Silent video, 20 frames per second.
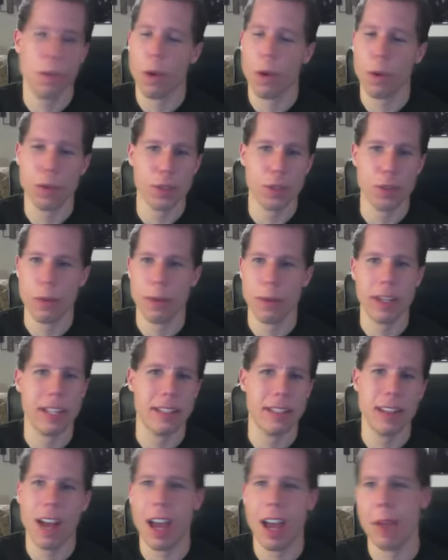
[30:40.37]
roles so many
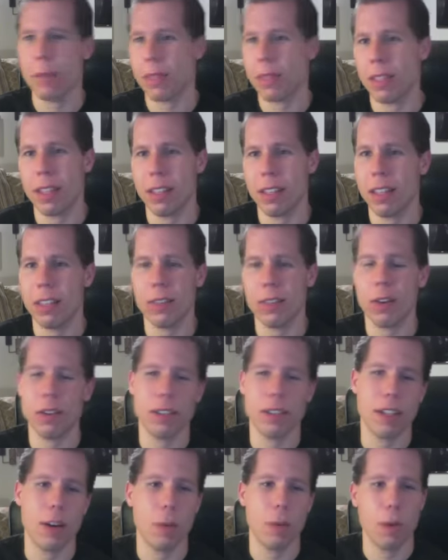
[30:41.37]
times that it's hard
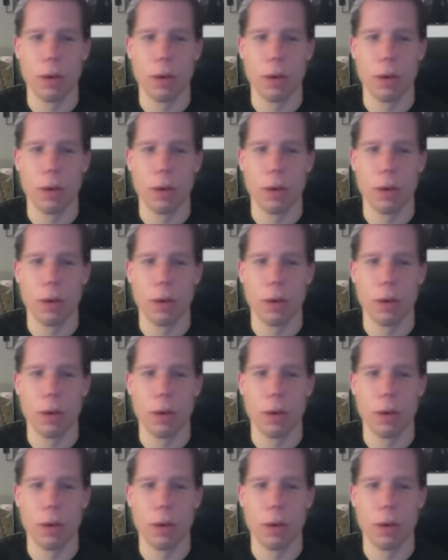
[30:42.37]
to tell.